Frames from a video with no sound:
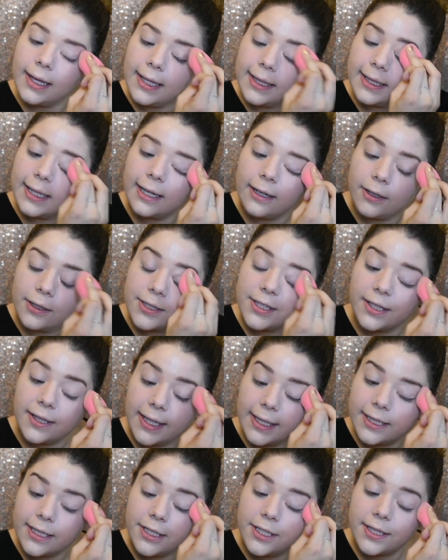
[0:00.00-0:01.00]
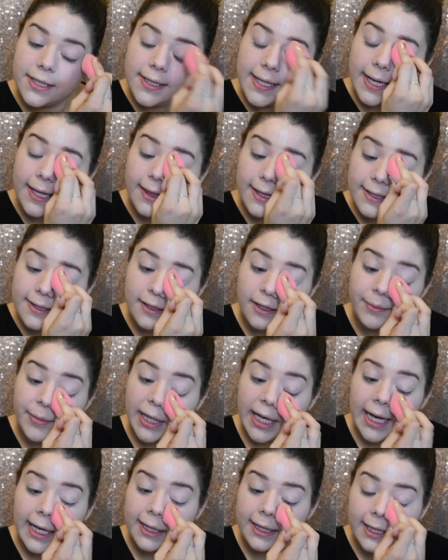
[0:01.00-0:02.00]
And then I also like to just take this on my
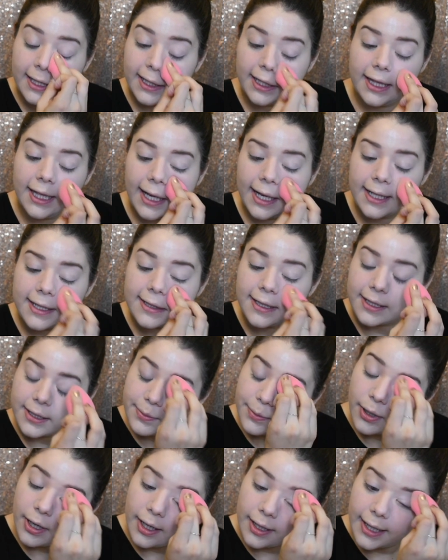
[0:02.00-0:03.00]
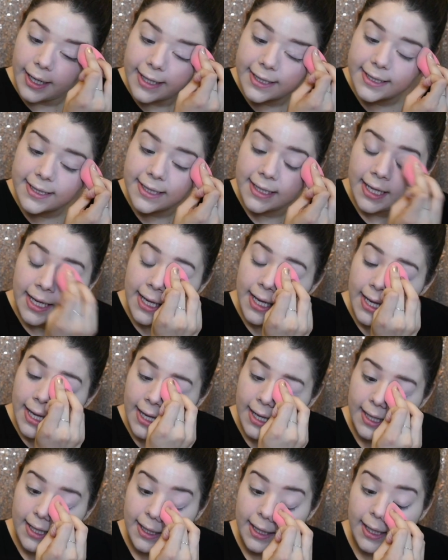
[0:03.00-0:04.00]
eyelid, the excess products,
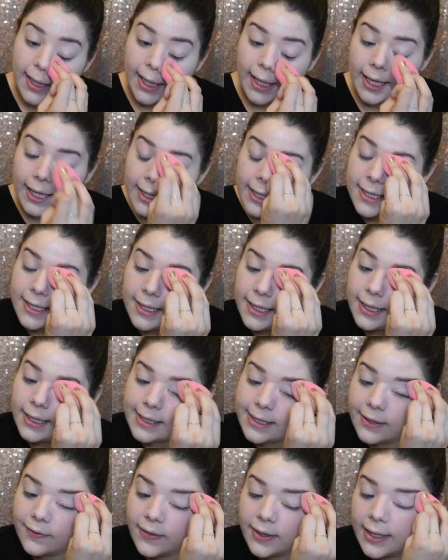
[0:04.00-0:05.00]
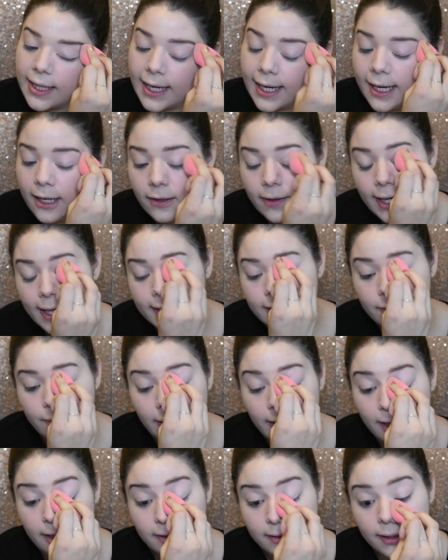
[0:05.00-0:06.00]
and even that out as
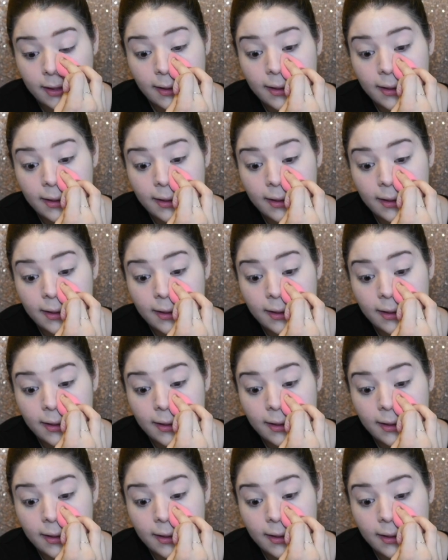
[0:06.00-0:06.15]
well.